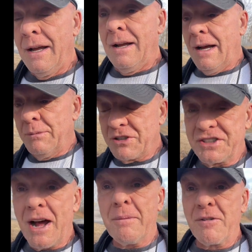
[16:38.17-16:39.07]
I'm gonna
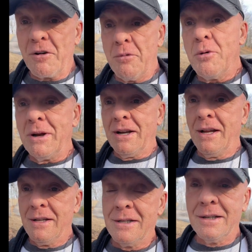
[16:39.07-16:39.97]
stop for a moment
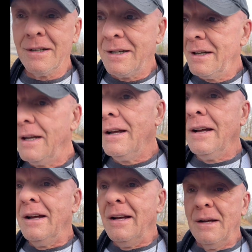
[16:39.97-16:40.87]

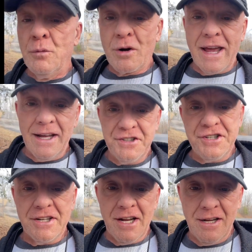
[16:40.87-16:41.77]
and we'll catch
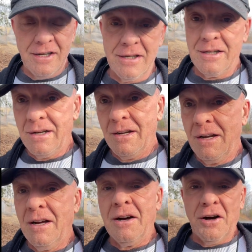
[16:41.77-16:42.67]
you
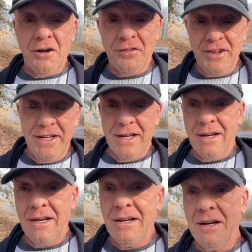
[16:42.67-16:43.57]
on the
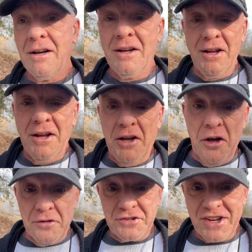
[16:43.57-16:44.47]

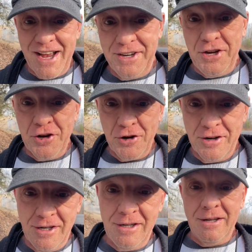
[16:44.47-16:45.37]
other side here.
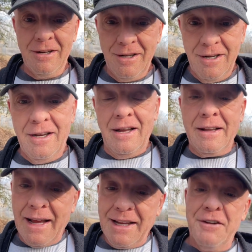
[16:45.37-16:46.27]

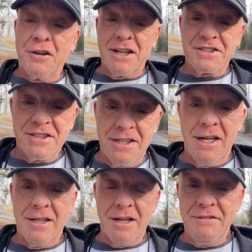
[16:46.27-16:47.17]
Thank you for listening.
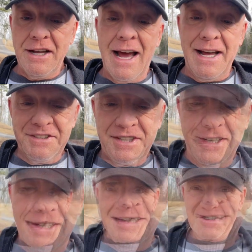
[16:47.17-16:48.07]
Love you guys. Hey
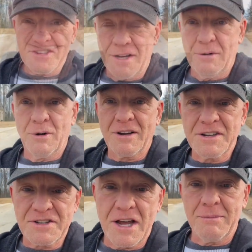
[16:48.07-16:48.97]
guys, we're
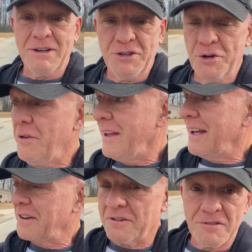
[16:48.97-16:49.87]
just coming to the
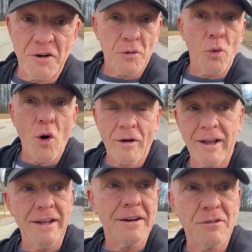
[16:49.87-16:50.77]
end of our walk
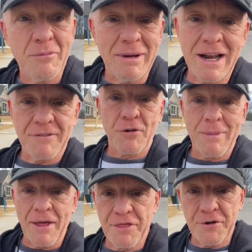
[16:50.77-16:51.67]
here. We've been out for
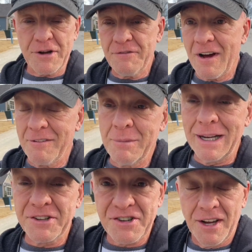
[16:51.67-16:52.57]
about 35
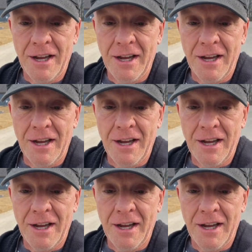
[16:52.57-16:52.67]
minutes.